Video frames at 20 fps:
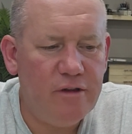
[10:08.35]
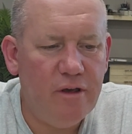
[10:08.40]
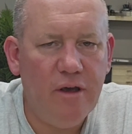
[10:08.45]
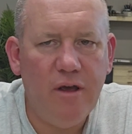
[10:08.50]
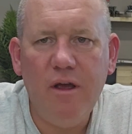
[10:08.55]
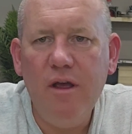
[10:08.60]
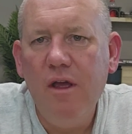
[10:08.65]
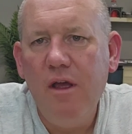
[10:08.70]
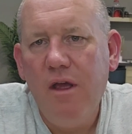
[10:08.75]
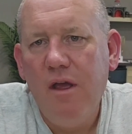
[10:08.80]

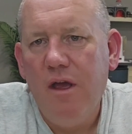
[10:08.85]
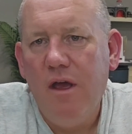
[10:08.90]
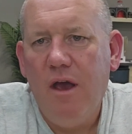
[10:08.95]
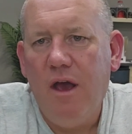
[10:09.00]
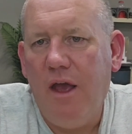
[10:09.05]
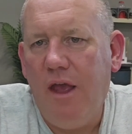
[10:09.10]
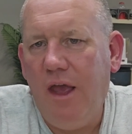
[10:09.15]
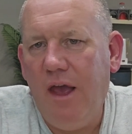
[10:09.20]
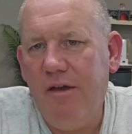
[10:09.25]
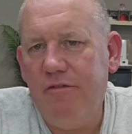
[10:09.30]

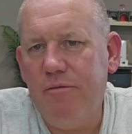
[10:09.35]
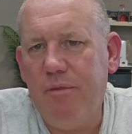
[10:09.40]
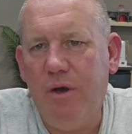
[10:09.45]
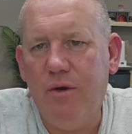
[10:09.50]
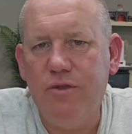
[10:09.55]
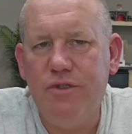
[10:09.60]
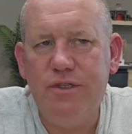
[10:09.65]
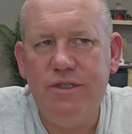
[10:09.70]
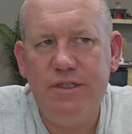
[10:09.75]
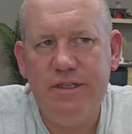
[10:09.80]
I have
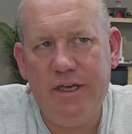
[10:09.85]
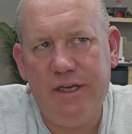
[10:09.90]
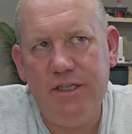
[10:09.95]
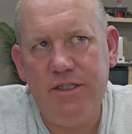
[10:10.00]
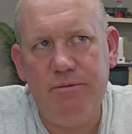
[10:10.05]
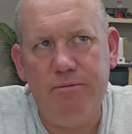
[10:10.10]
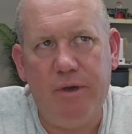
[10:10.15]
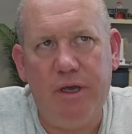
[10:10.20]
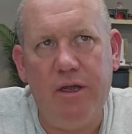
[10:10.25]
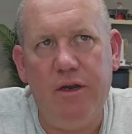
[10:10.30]
about
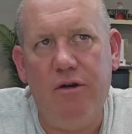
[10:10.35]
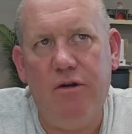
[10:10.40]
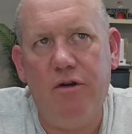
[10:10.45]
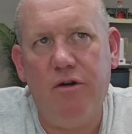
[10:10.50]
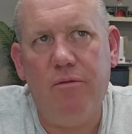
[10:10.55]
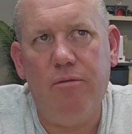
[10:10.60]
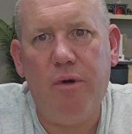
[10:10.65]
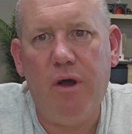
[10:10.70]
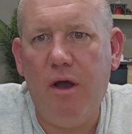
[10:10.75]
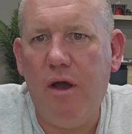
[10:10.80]
6
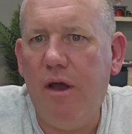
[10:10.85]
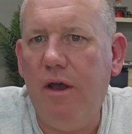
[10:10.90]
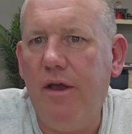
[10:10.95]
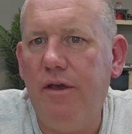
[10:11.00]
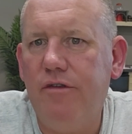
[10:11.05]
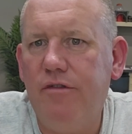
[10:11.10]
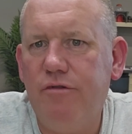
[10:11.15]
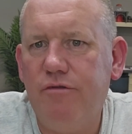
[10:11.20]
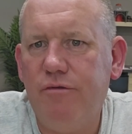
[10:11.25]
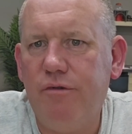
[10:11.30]
meter by
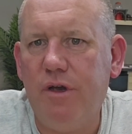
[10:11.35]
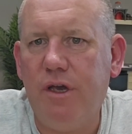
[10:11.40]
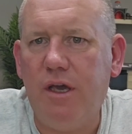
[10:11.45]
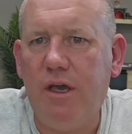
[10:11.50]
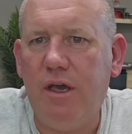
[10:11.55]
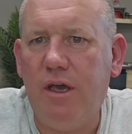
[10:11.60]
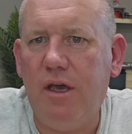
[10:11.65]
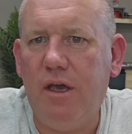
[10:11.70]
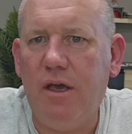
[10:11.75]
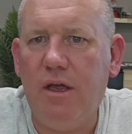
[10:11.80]

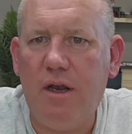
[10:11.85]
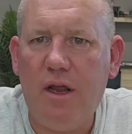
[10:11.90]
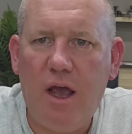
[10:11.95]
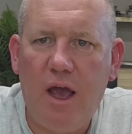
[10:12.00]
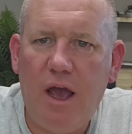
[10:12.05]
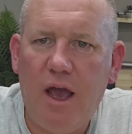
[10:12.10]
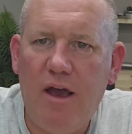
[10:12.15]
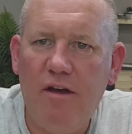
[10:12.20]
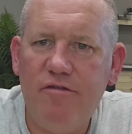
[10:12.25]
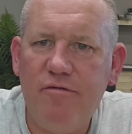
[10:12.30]

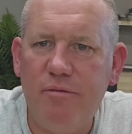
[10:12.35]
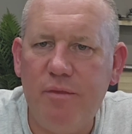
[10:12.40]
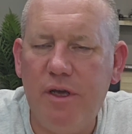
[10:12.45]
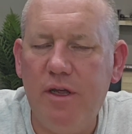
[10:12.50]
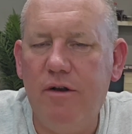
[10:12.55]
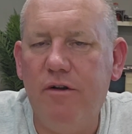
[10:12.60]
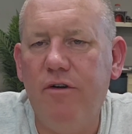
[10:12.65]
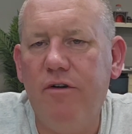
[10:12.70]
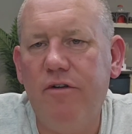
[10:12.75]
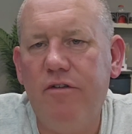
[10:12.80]
3.5
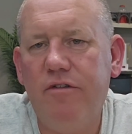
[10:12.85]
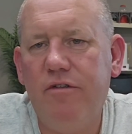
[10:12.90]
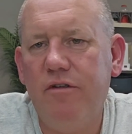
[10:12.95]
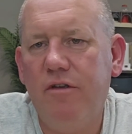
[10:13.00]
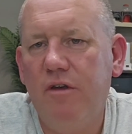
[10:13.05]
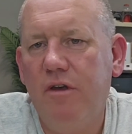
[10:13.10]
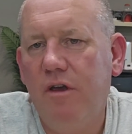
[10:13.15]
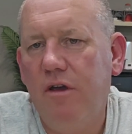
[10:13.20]
meters,